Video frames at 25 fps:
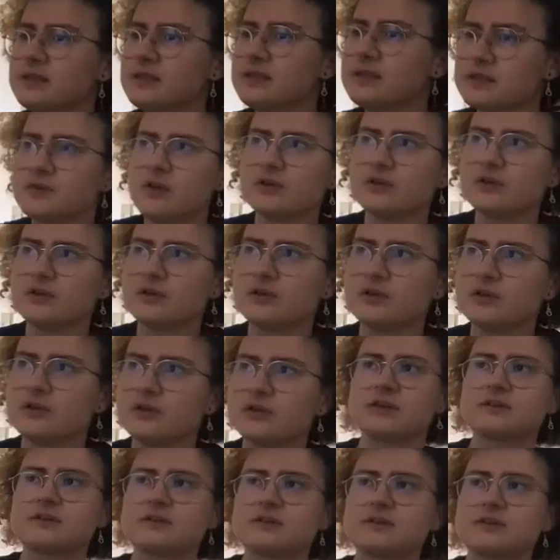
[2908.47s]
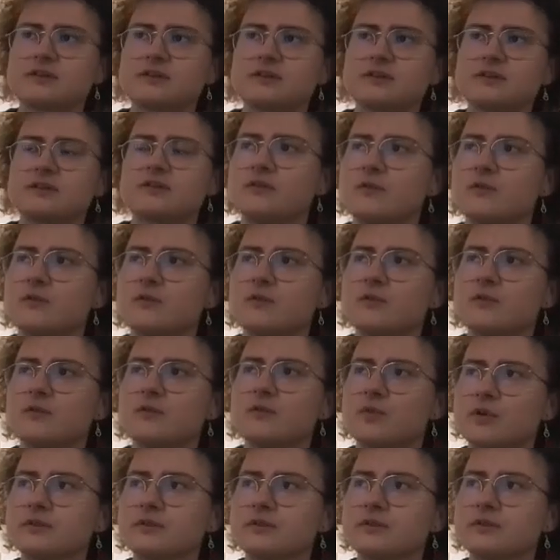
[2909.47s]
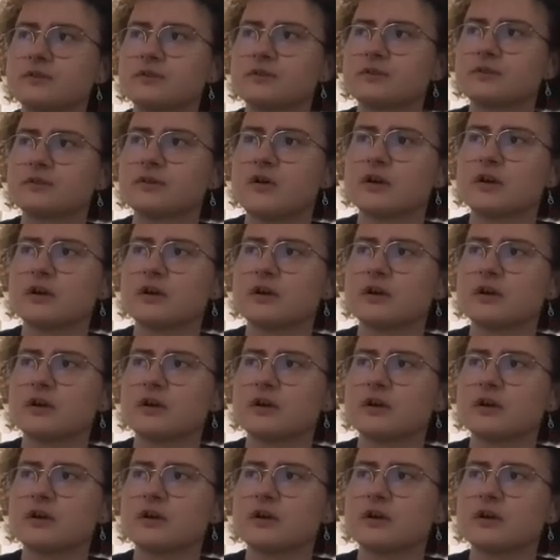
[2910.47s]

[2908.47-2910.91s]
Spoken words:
systems all across the world